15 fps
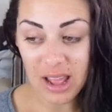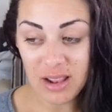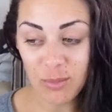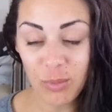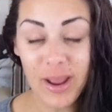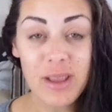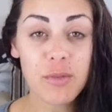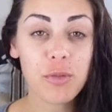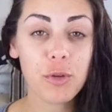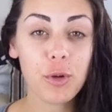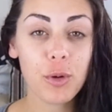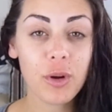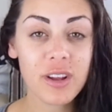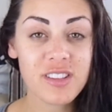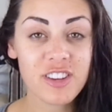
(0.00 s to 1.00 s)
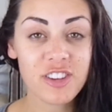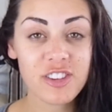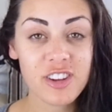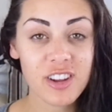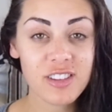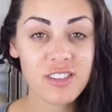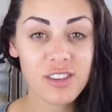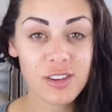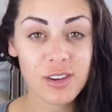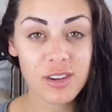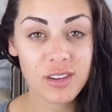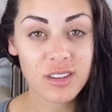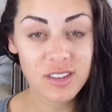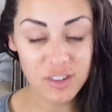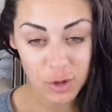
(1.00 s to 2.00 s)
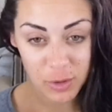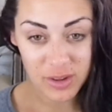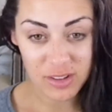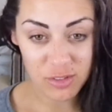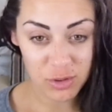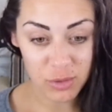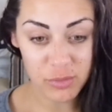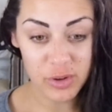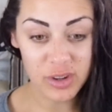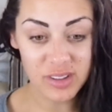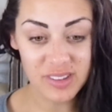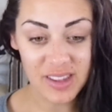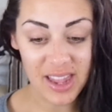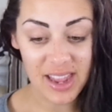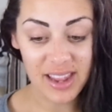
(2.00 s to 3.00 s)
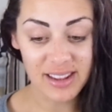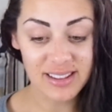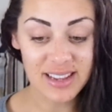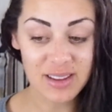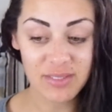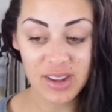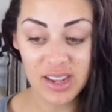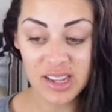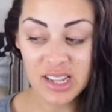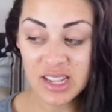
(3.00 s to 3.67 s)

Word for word: wait for your conditioner to soak into your roots and leave it.